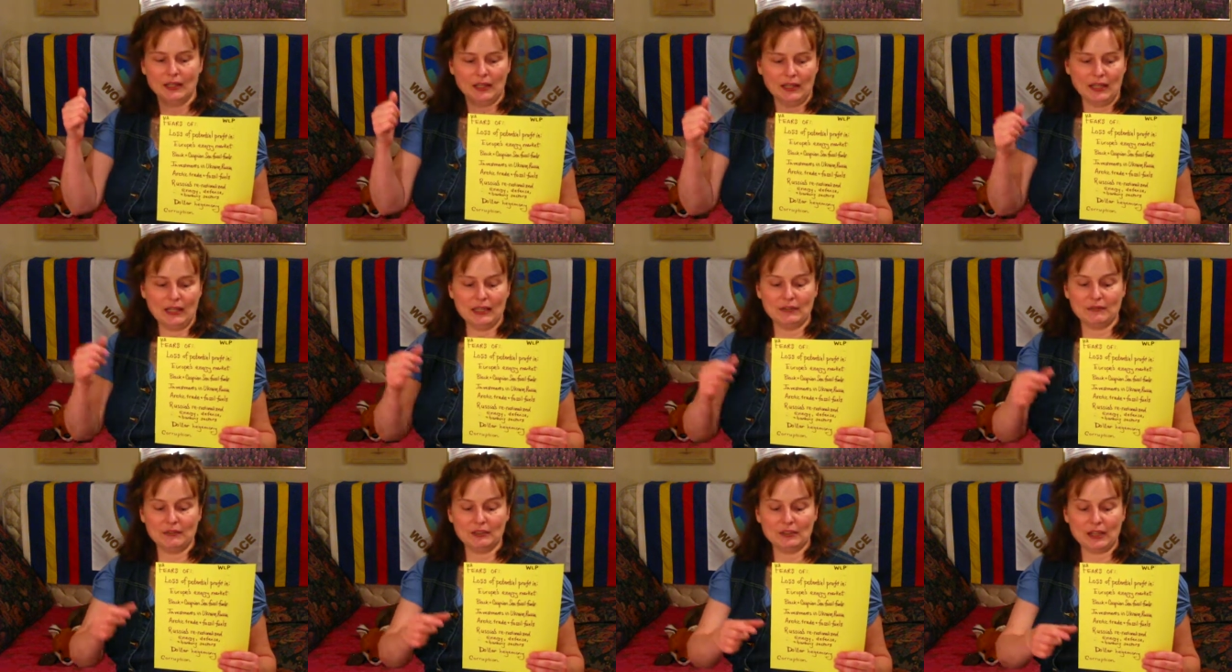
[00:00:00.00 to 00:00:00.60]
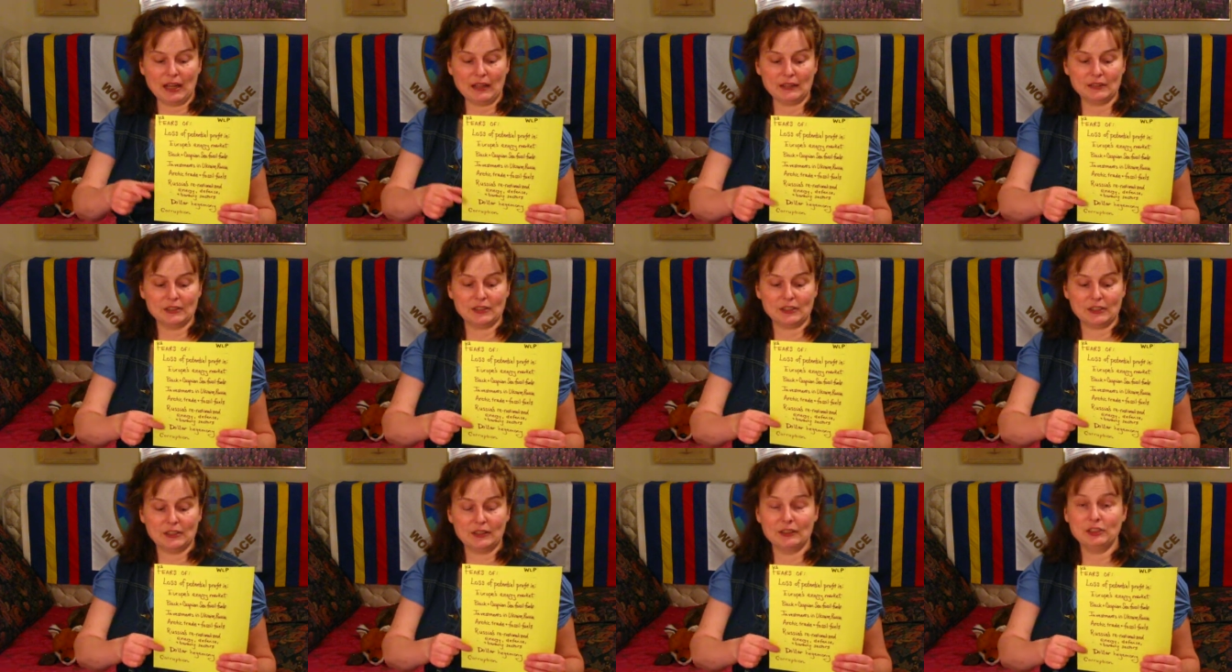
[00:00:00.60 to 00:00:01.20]
And if the dollar is
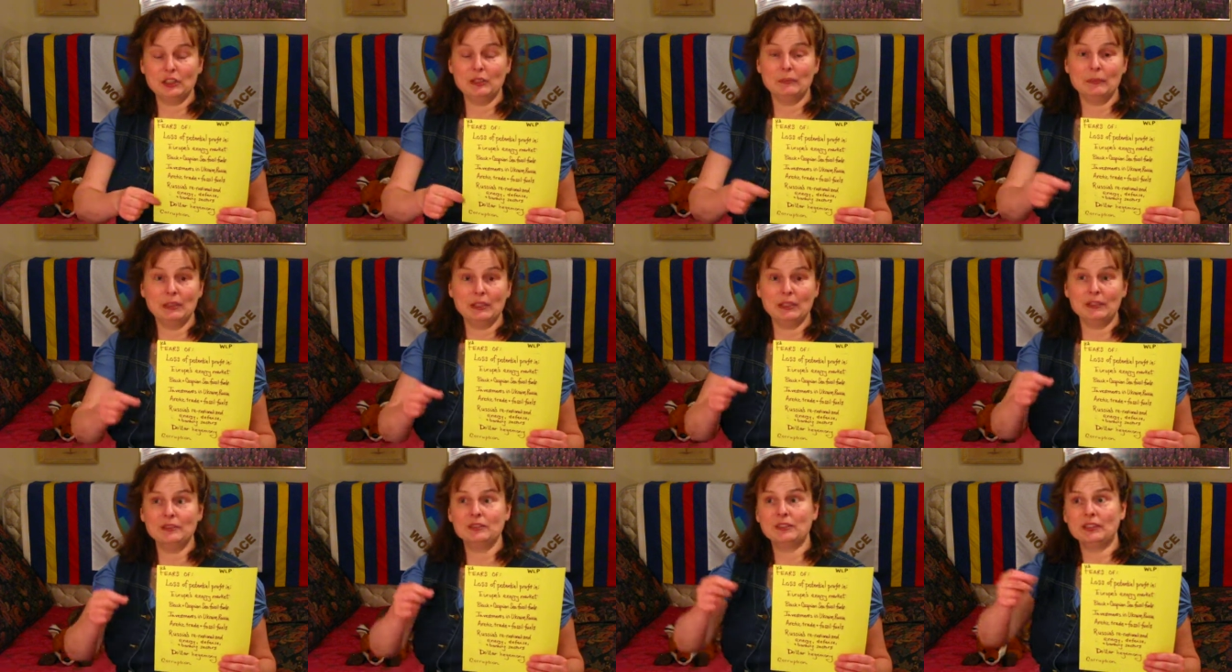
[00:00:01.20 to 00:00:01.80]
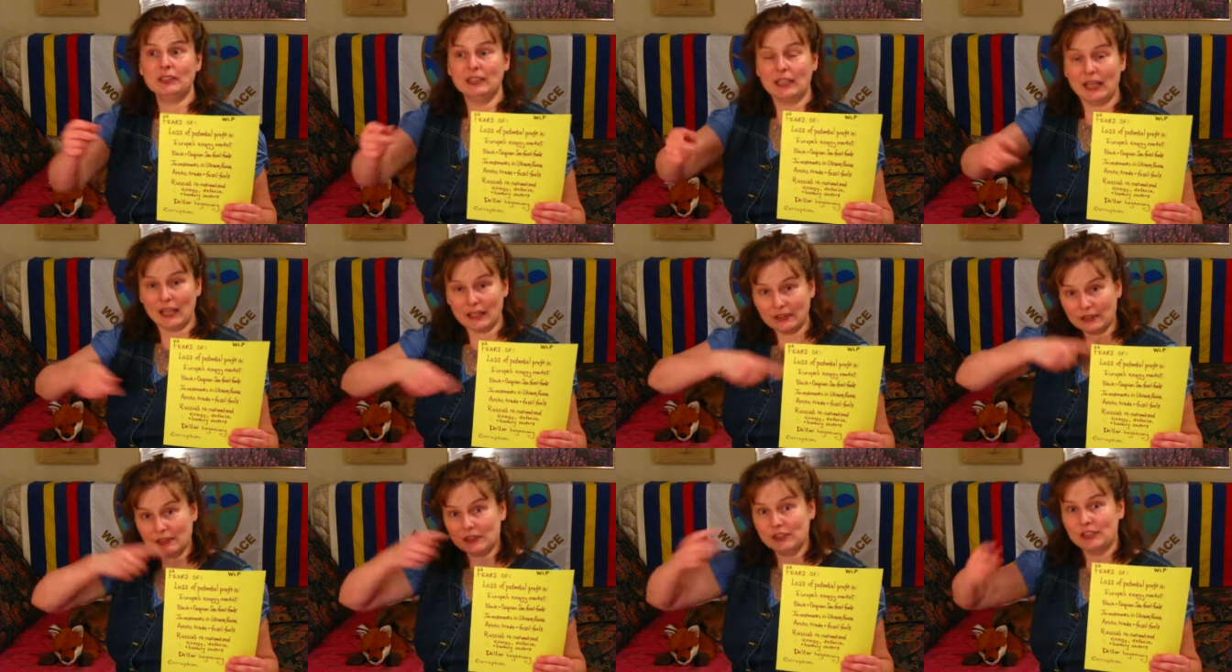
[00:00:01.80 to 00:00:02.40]
the currency being used in the
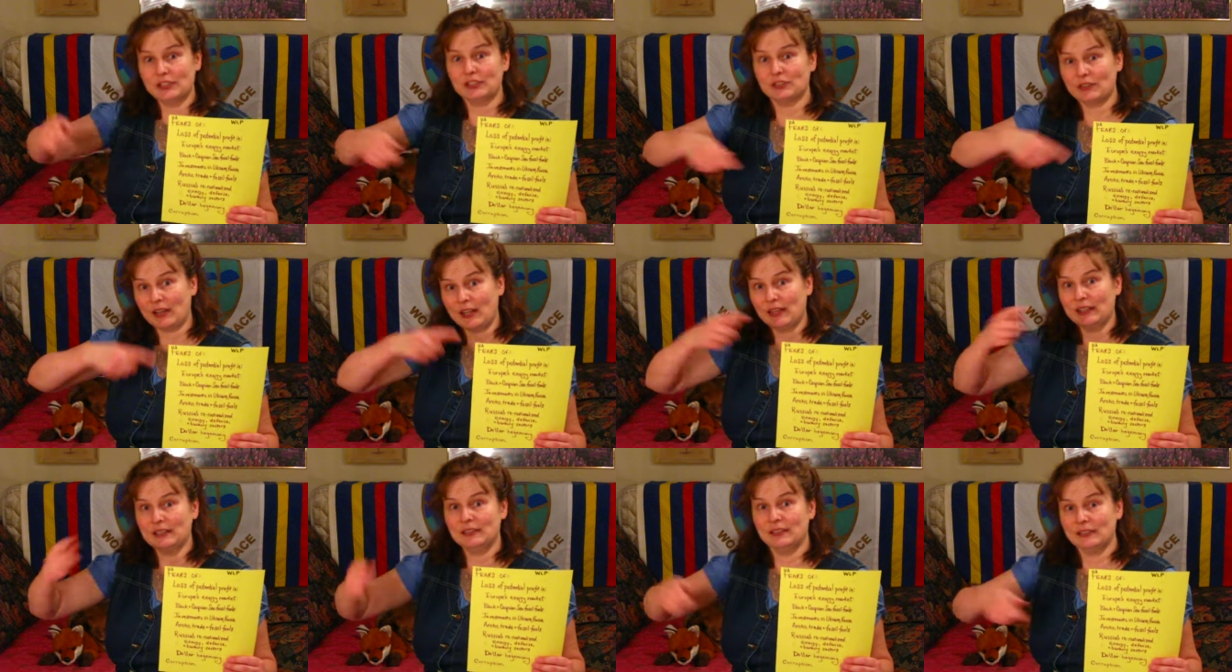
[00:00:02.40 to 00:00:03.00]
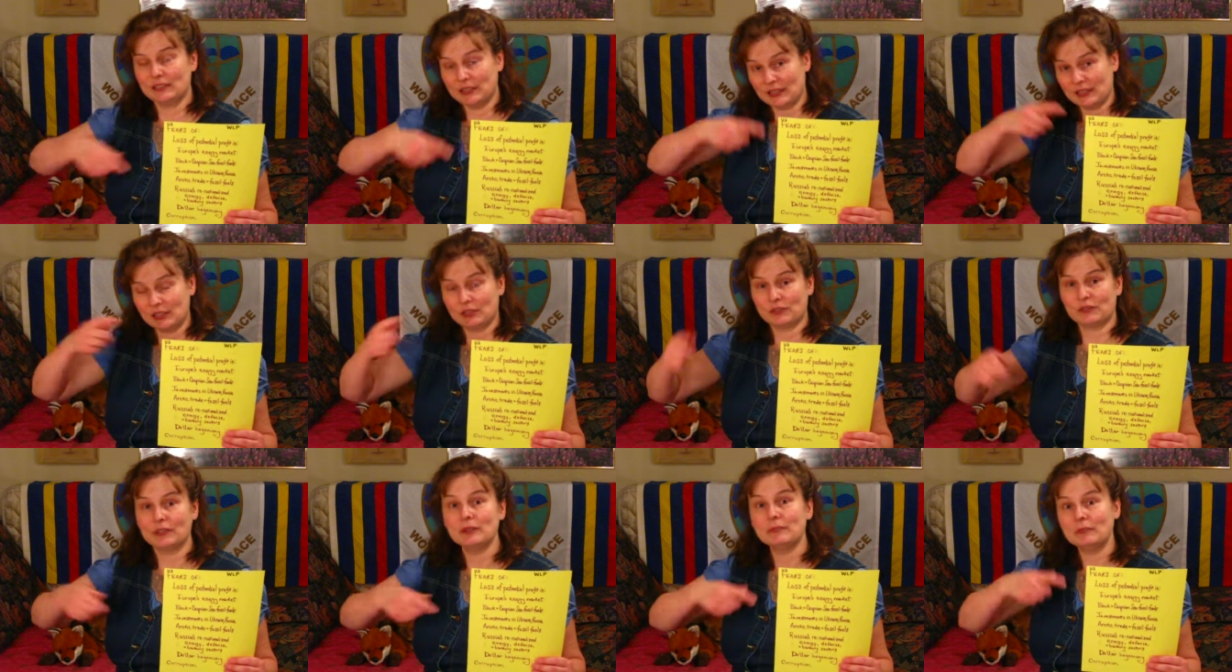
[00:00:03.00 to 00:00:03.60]
energy trade, it's
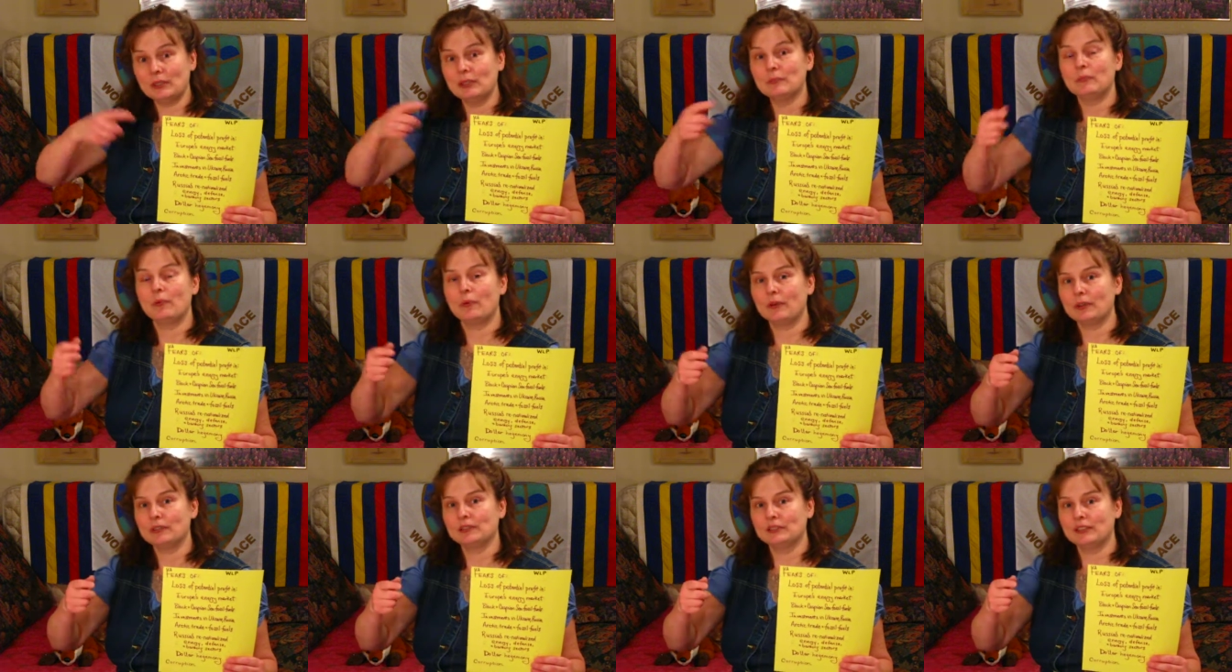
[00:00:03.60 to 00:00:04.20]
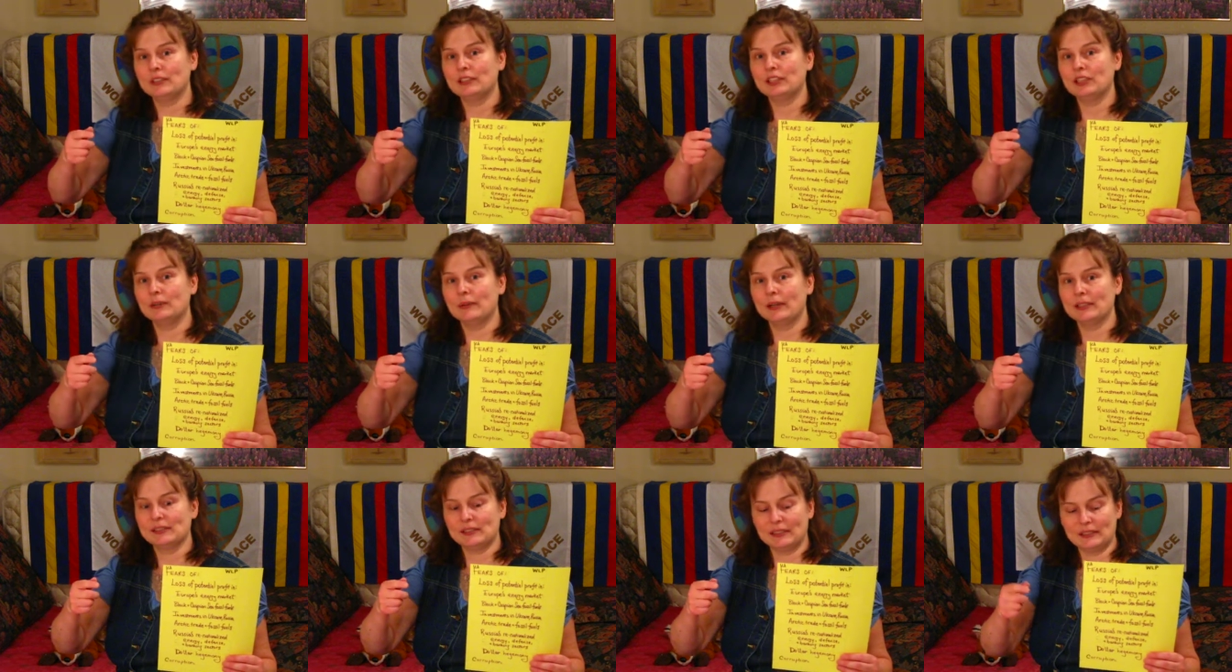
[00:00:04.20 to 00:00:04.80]
extremely important to the
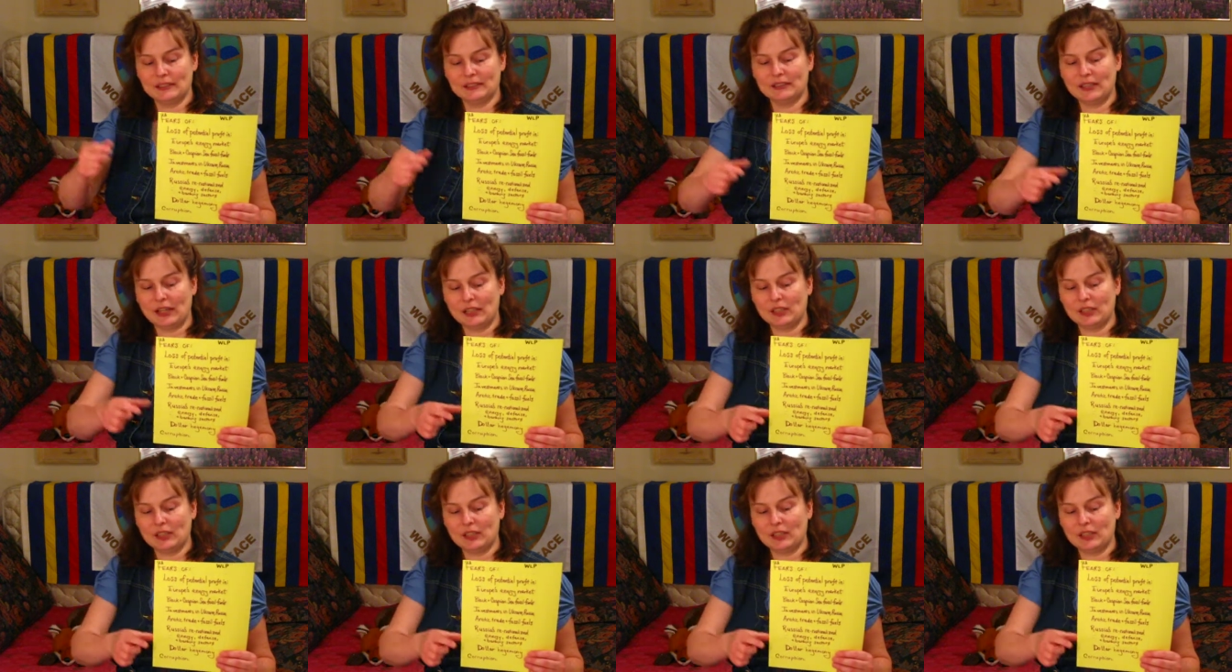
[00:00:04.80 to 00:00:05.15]
U.S. And the